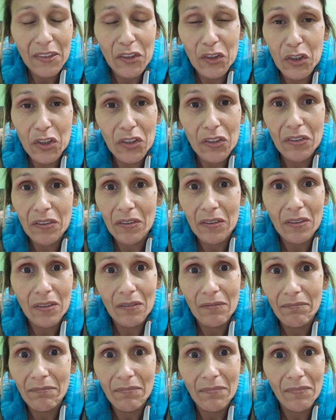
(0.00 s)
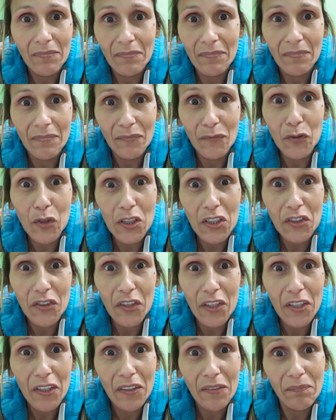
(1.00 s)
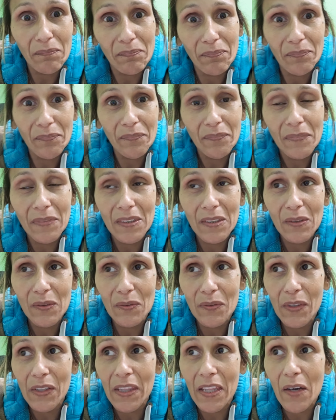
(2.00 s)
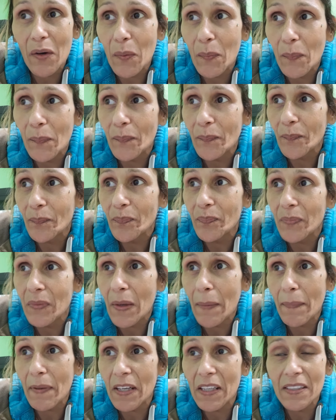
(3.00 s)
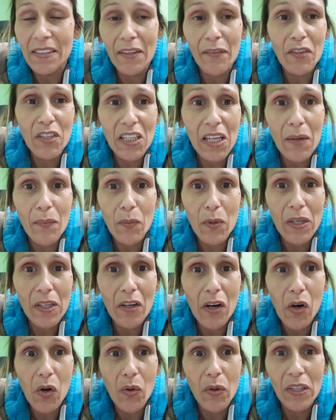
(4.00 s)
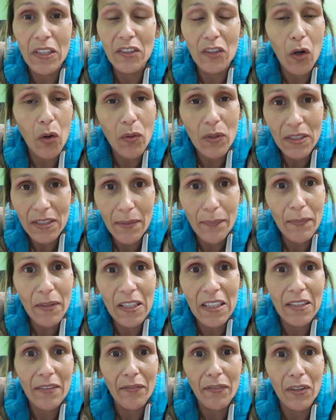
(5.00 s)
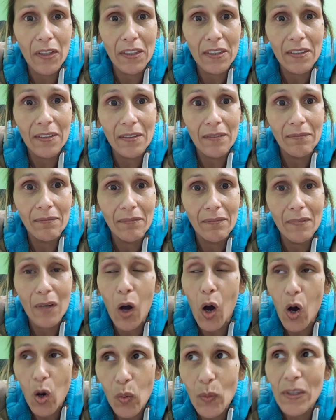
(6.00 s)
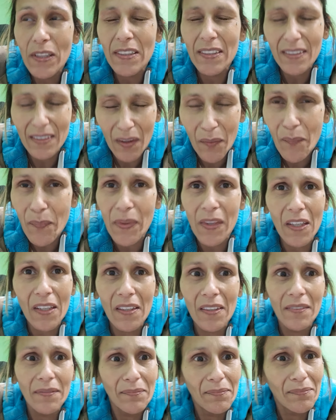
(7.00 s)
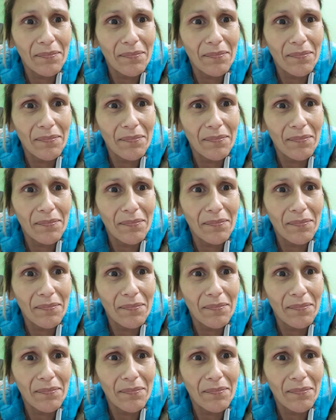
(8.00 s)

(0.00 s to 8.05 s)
Just frustrated with them. Because every time we go, it's always something different. Always something.